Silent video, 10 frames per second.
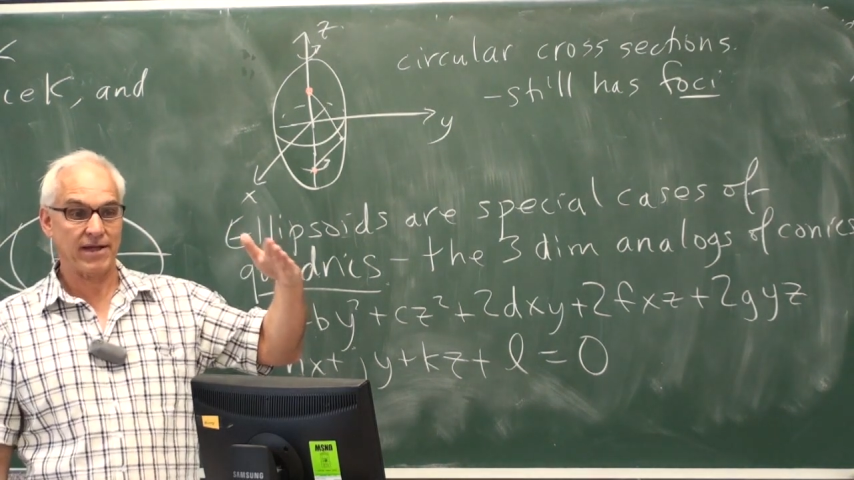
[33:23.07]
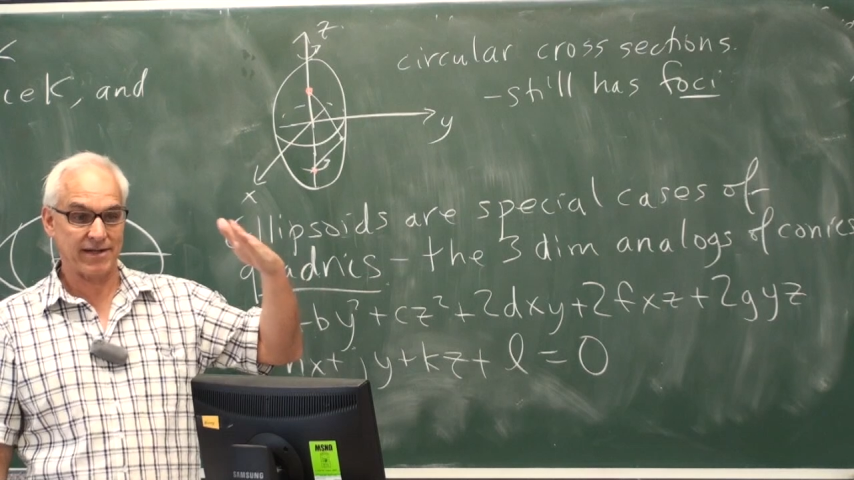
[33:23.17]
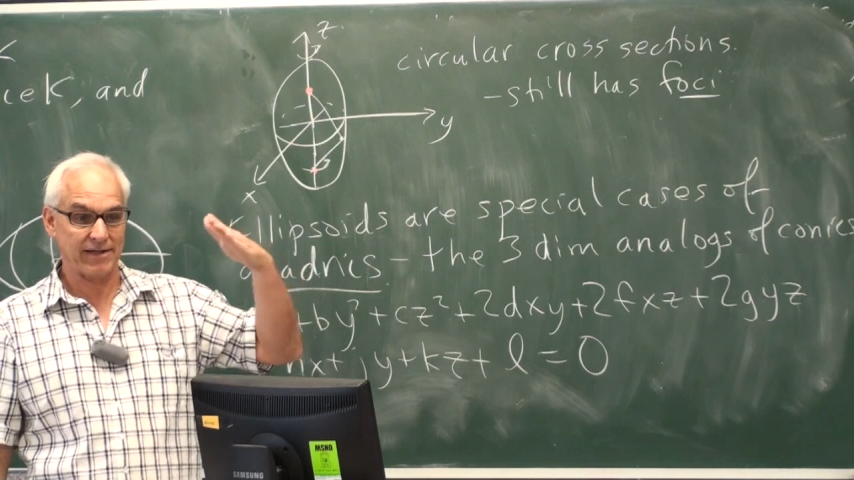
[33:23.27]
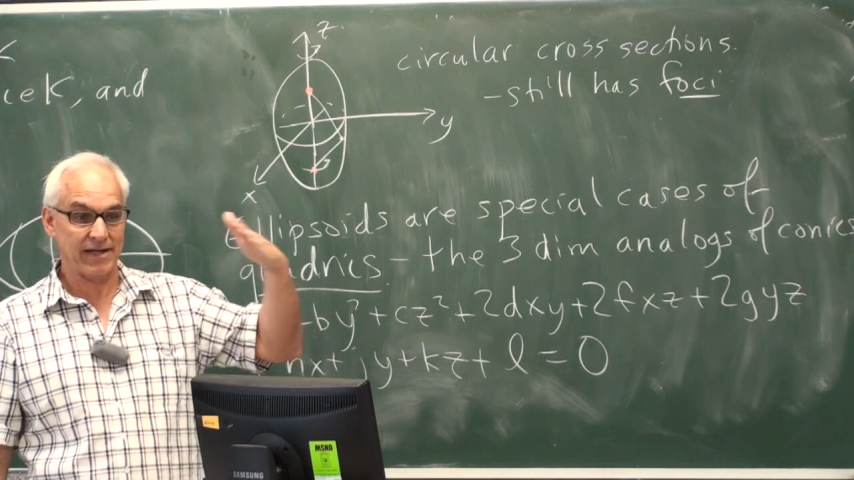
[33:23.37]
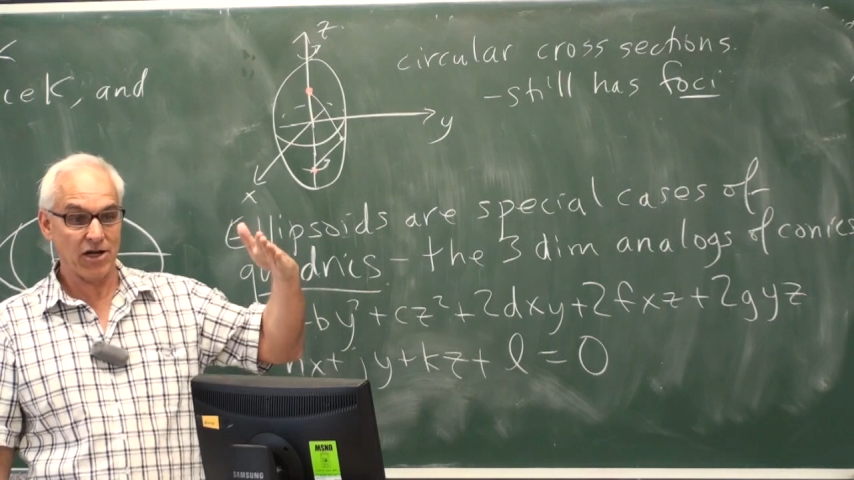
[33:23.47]

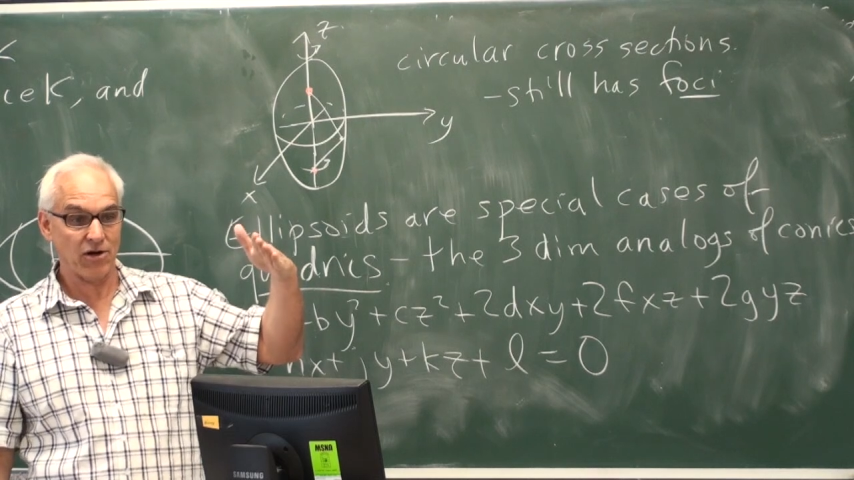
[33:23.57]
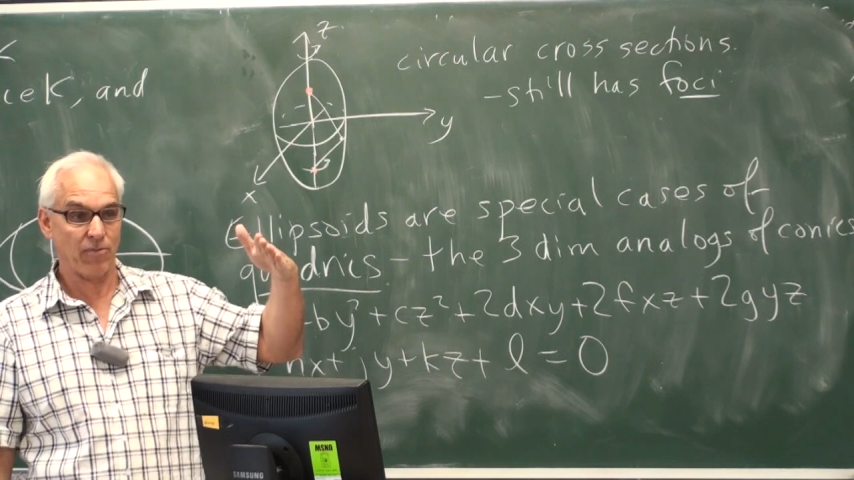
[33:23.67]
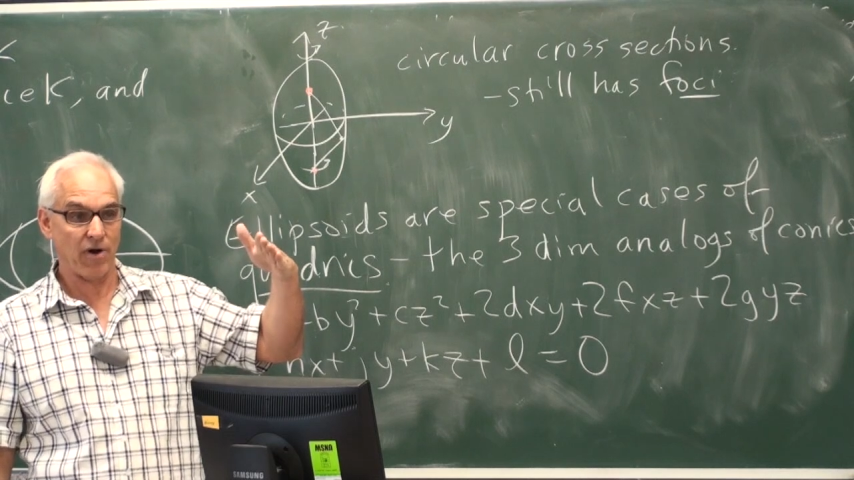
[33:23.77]
that's a linear